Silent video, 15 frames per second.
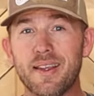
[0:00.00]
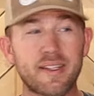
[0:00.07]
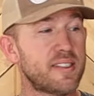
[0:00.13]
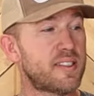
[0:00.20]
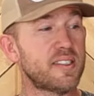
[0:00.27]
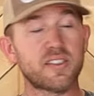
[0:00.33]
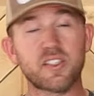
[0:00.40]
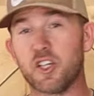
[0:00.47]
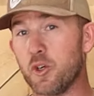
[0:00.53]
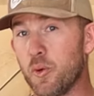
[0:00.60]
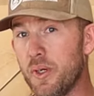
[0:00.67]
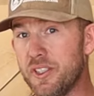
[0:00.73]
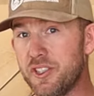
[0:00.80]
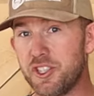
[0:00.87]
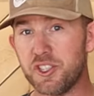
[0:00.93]
This is the
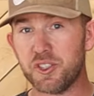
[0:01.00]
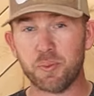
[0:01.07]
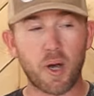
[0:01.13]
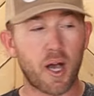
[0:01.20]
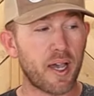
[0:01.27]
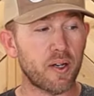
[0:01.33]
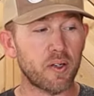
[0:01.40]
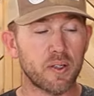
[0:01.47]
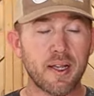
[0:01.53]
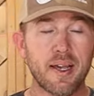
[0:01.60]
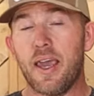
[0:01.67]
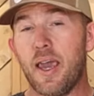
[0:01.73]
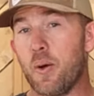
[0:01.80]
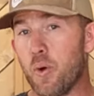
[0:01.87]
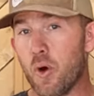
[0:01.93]
Grinch Smile,
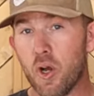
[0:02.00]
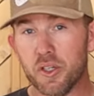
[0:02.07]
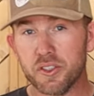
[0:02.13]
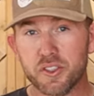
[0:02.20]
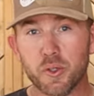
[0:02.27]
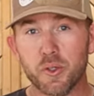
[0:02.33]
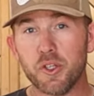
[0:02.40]
and we're also